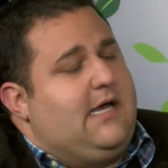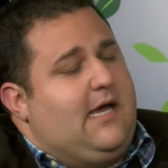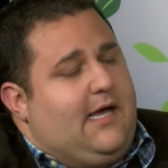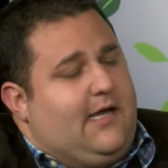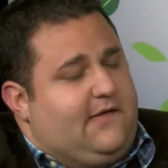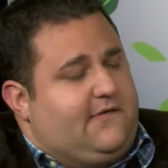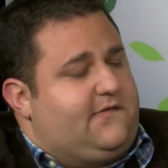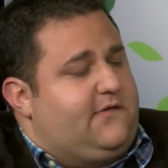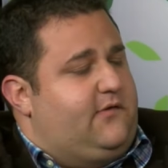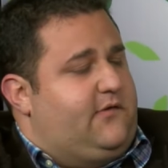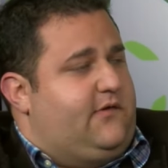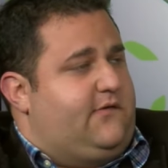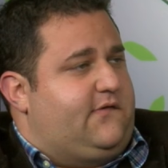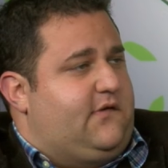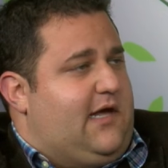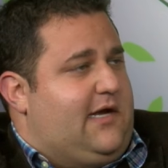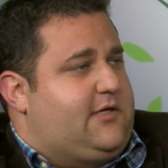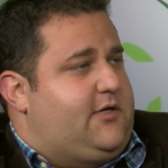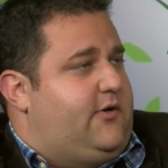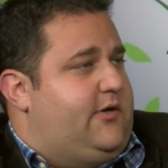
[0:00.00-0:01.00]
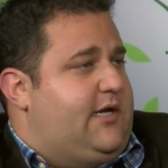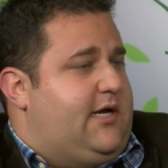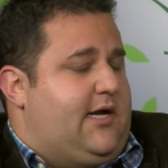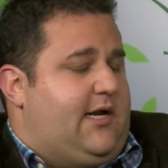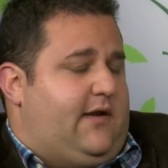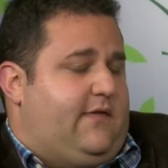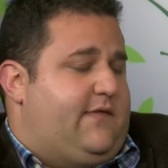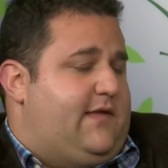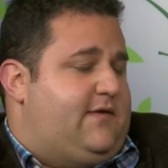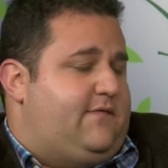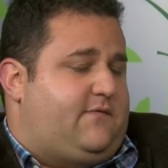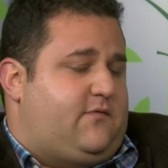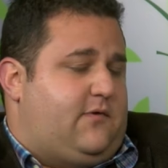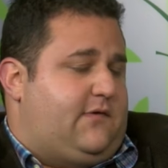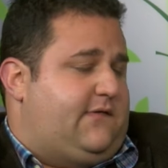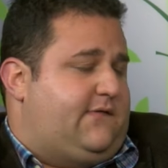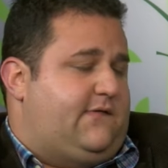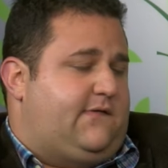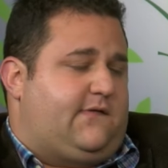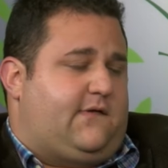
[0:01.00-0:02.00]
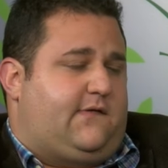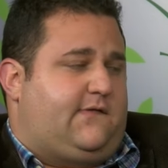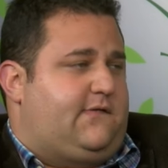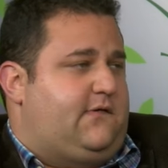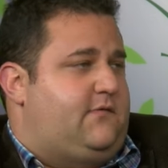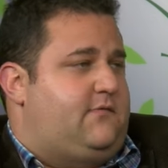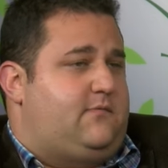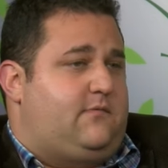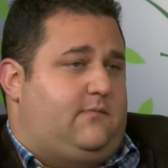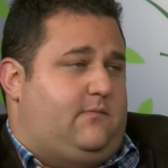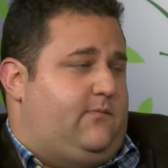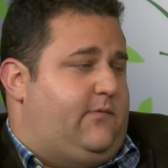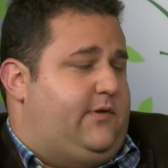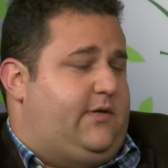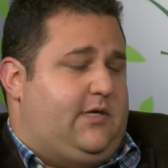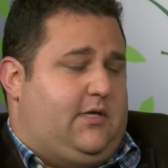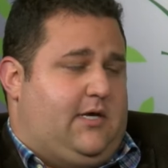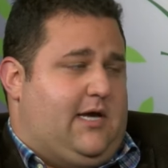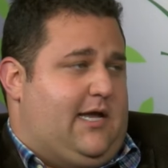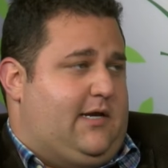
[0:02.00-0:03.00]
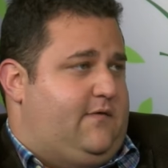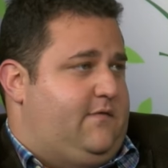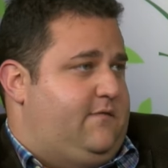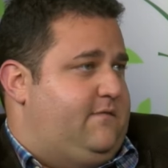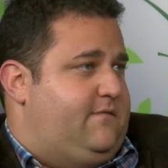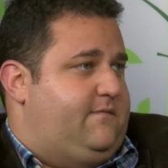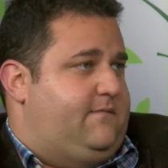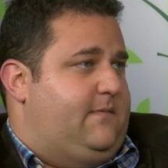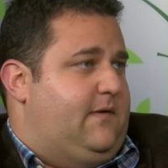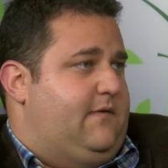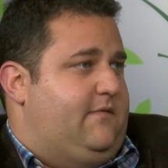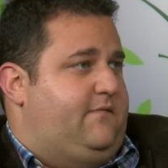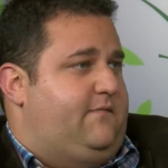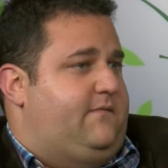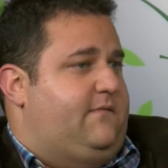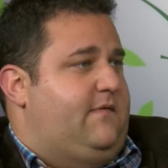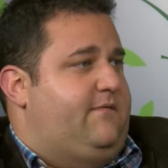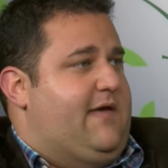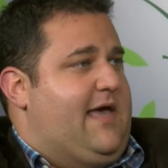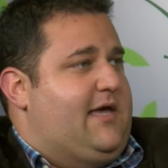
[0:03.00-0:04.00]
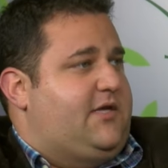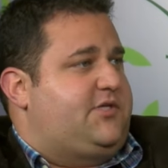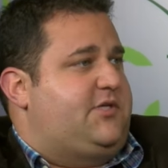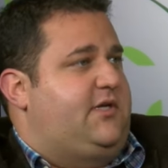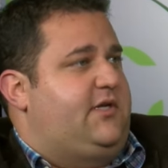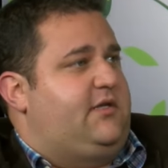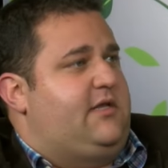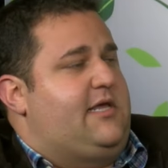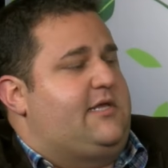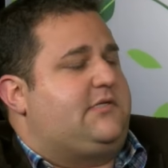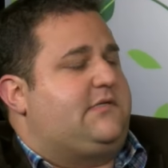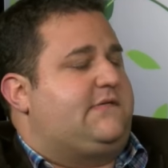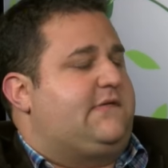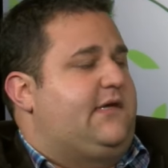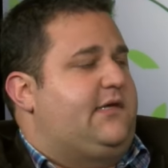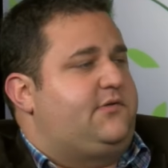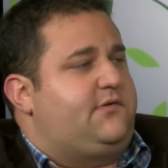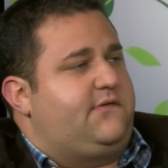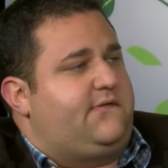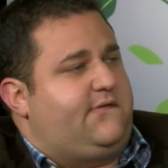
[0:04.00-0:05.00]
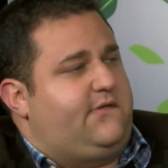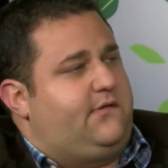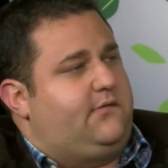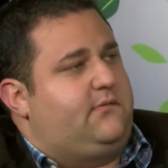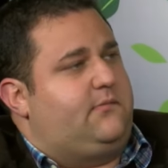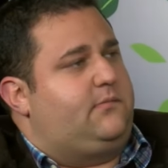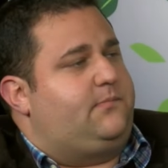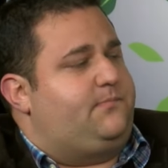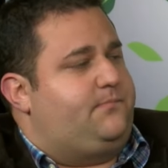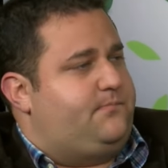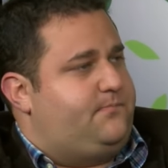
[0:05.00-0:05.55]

Uh, so there's a lot going on. And then, of course, there's also really a lot of, of, of action in legislatures, too.